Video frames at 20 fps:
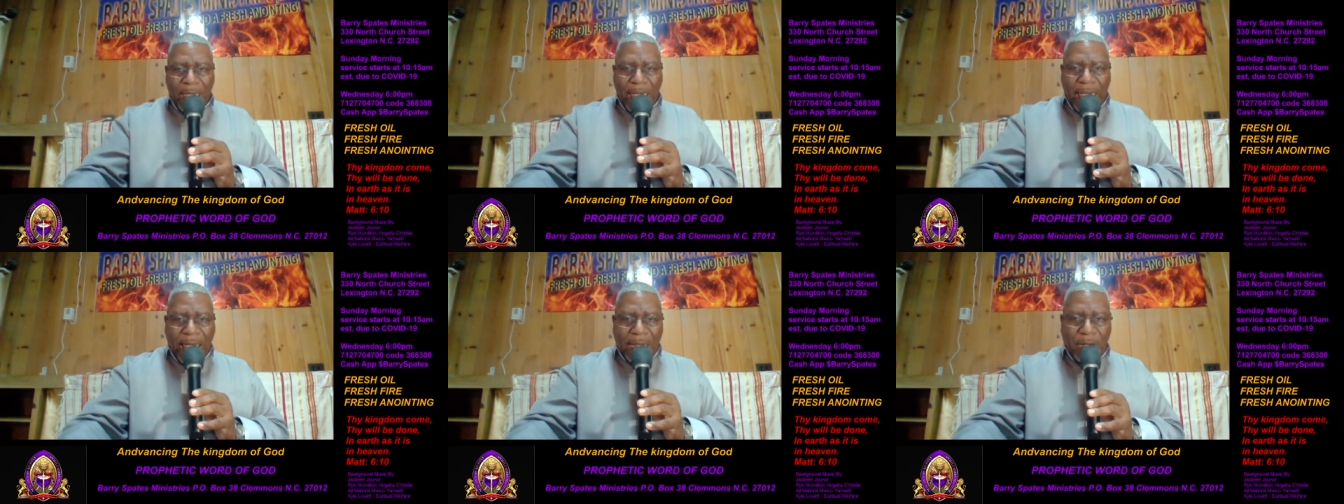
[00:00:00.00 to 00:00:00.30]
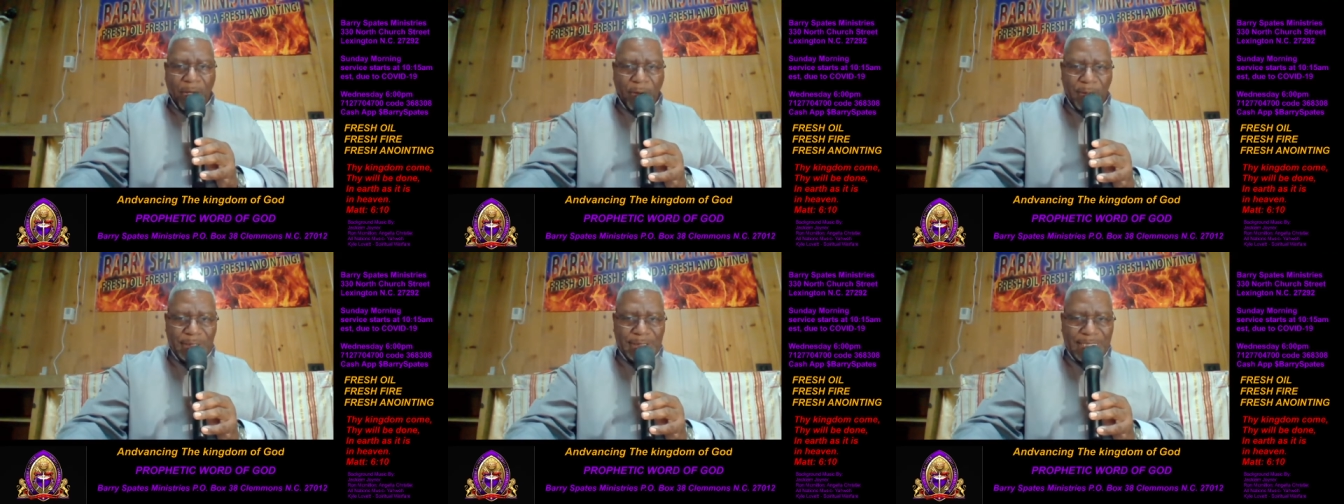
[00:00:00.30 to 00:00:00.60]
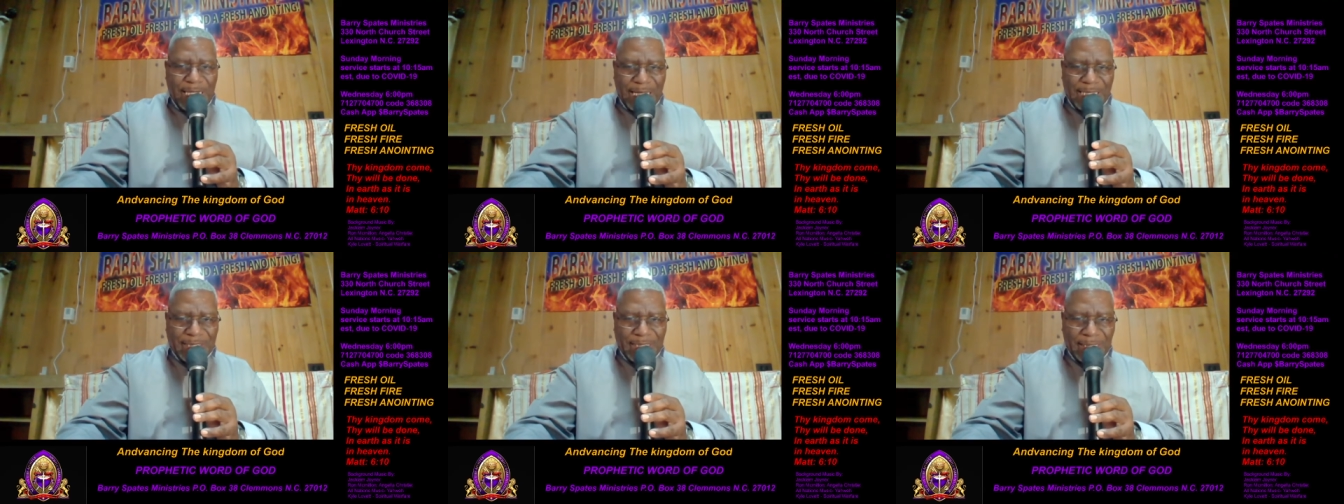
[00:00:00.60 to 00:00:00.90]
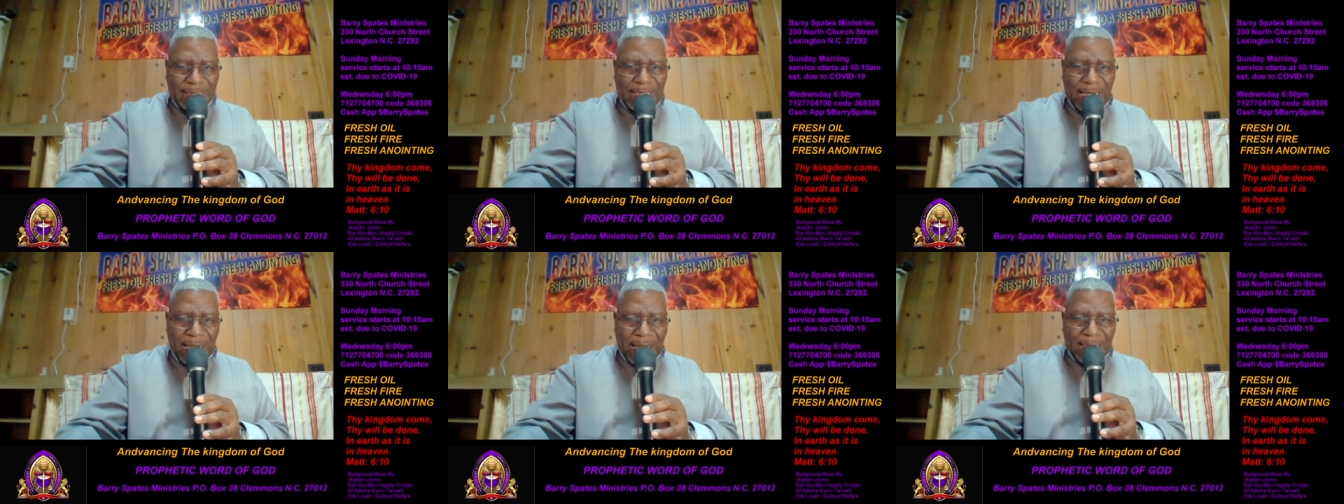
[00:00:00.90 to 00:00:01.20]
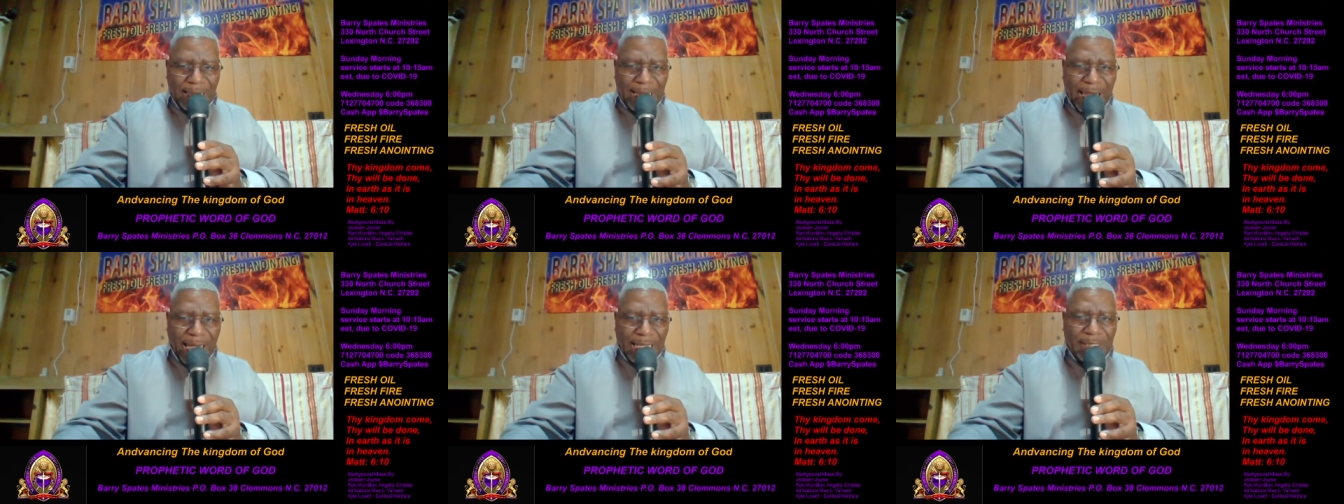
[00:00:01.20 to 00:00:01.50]
and her desert
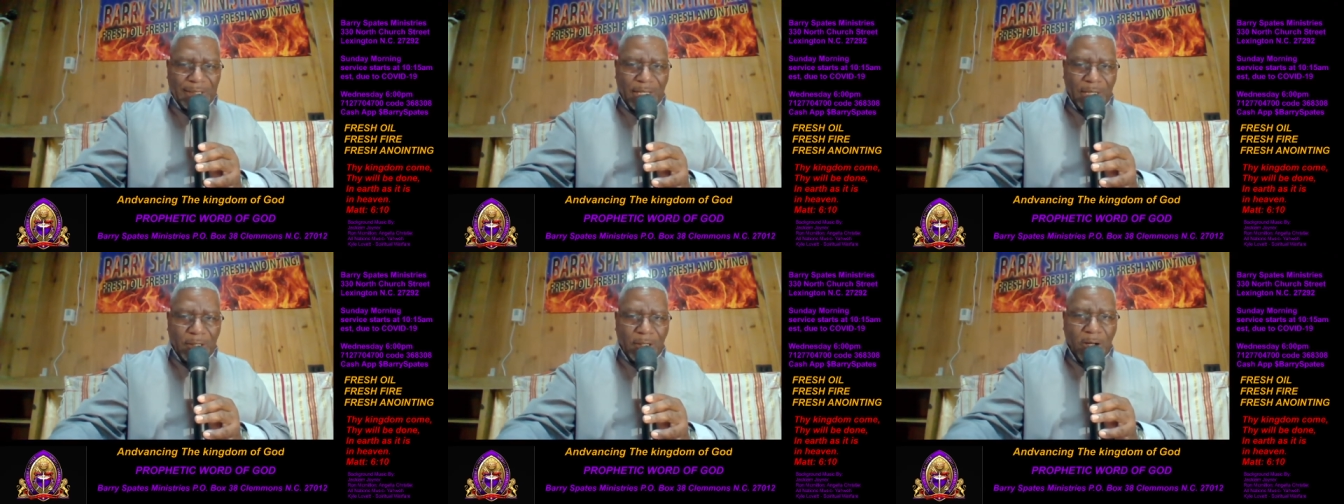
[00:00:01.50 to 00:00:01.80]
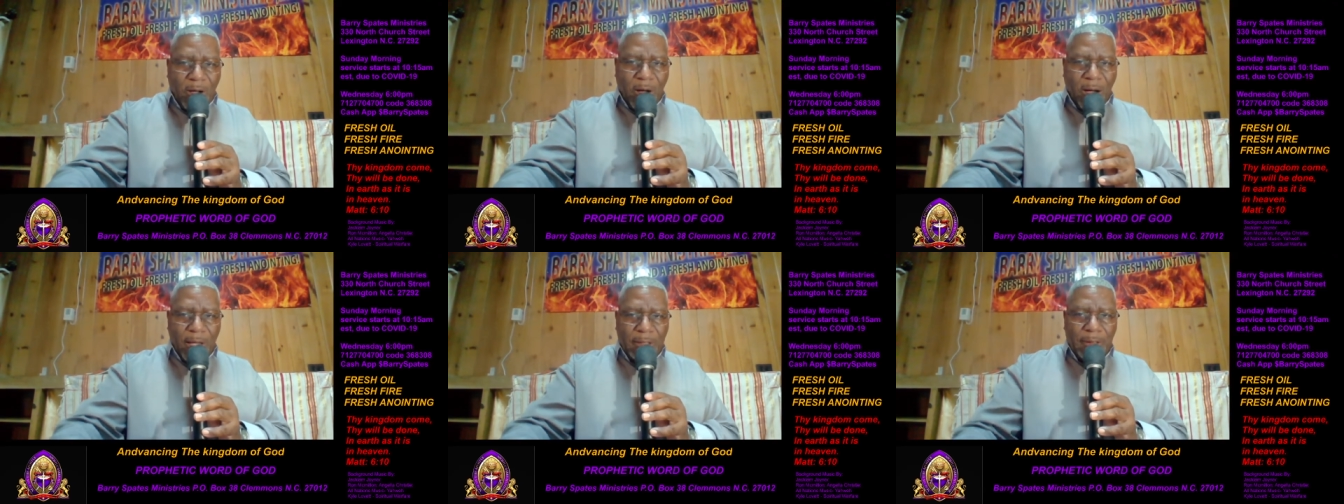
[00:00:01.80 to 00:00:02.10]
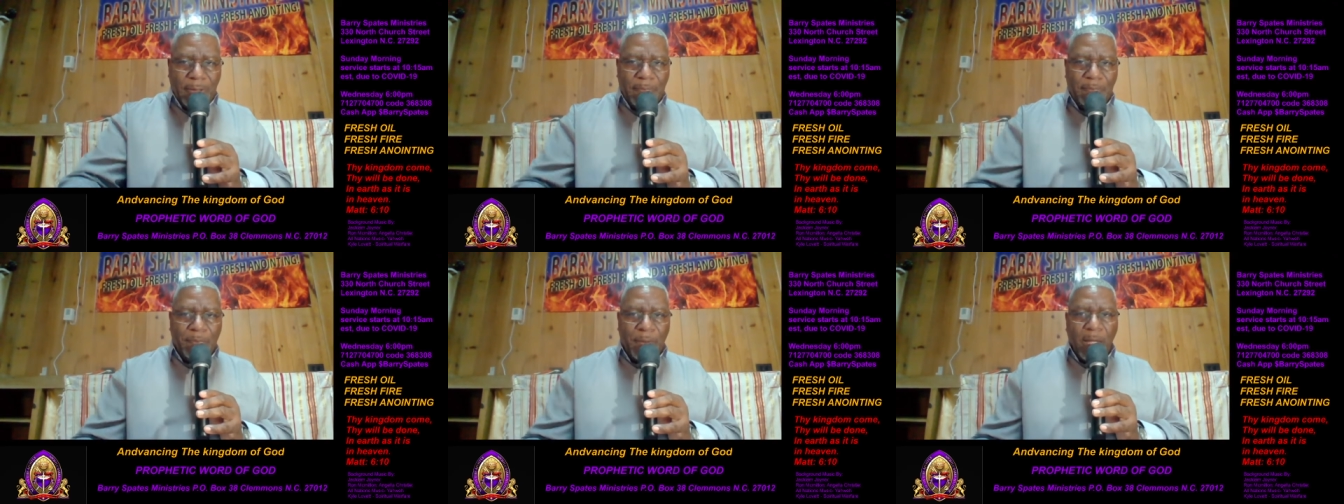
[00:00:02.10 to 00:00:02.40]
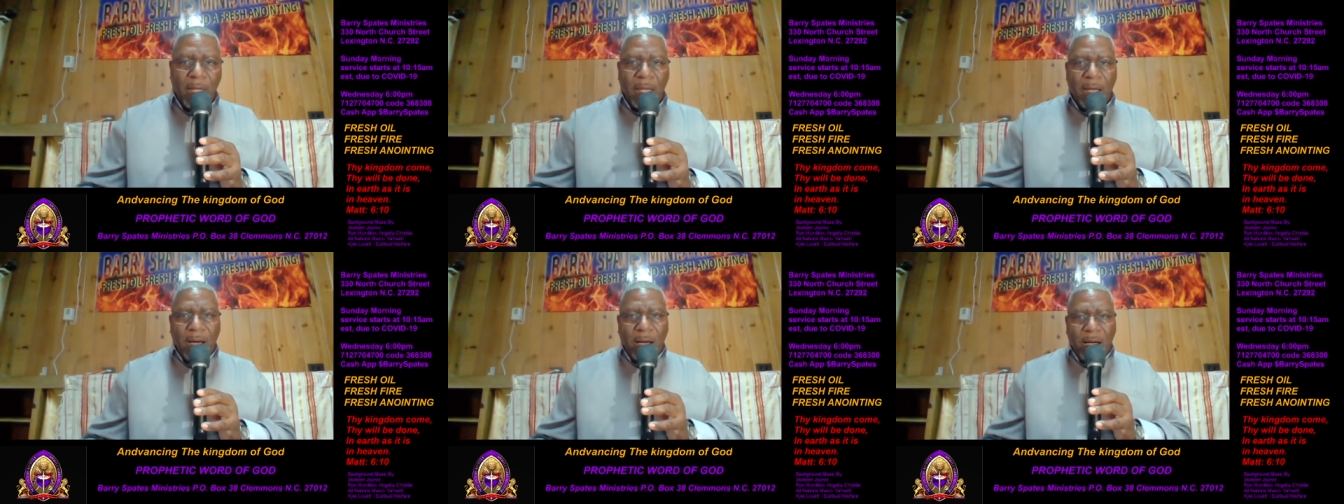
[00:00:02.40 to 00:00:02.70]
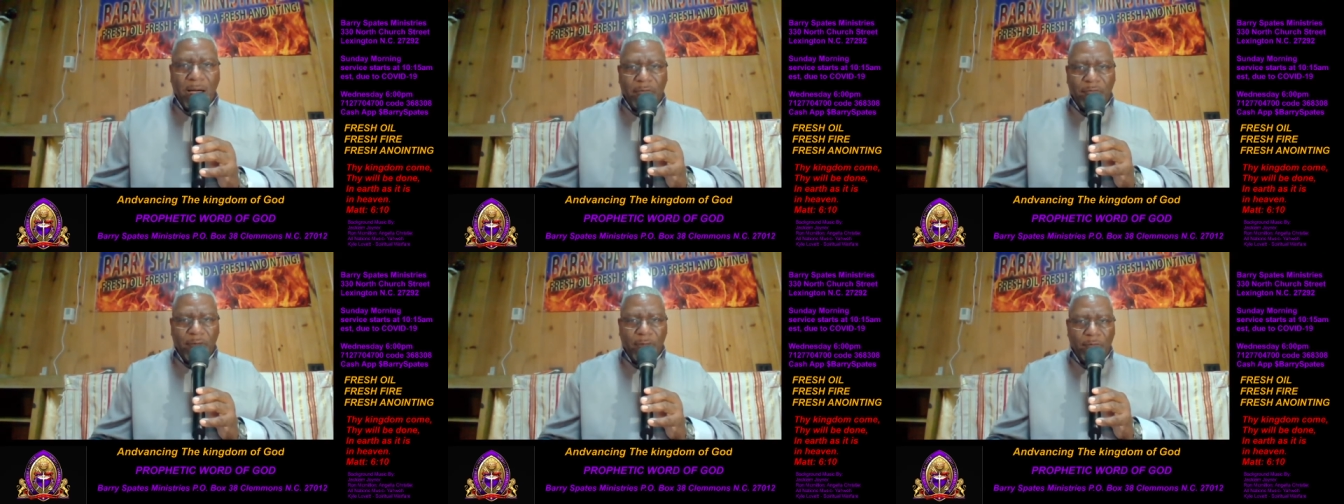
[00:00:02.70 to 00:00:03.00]
like the garden
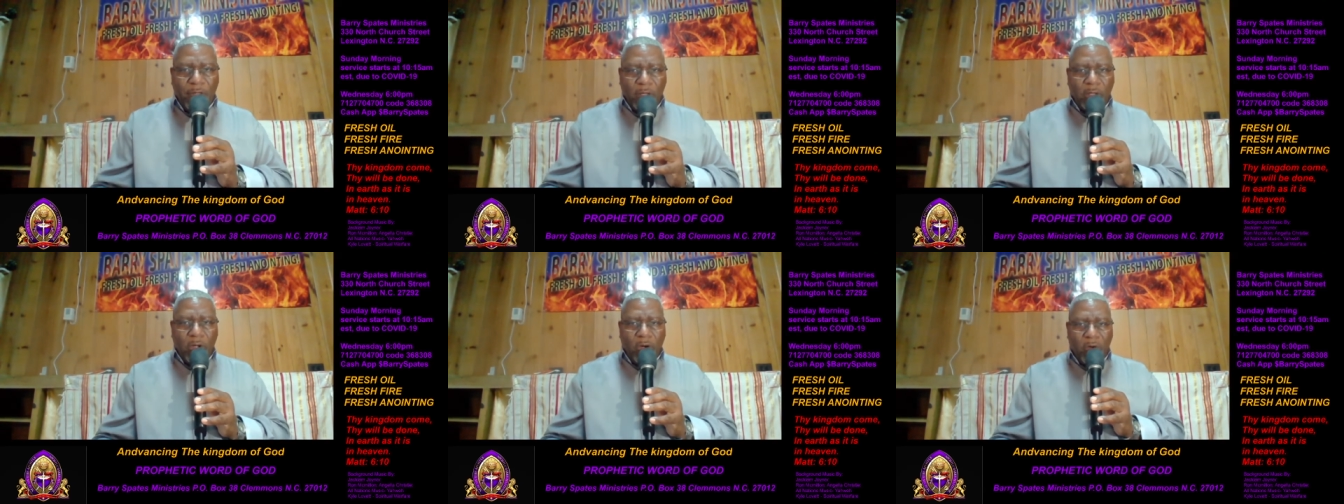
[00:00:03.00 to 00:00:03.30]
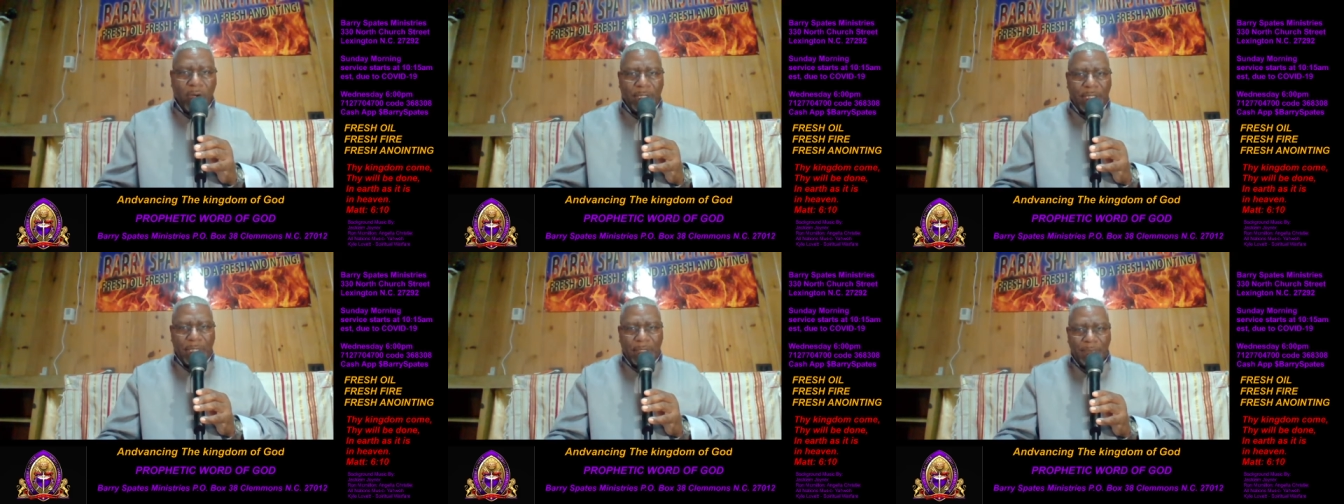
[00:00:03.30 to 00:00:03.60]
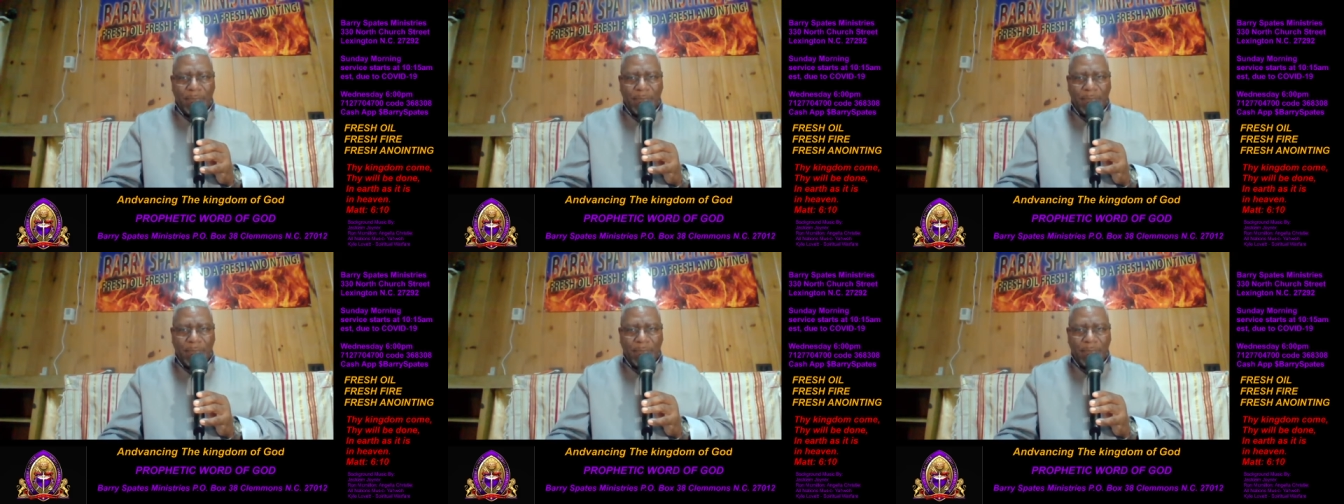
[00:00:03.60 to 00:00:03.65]
of the Lord.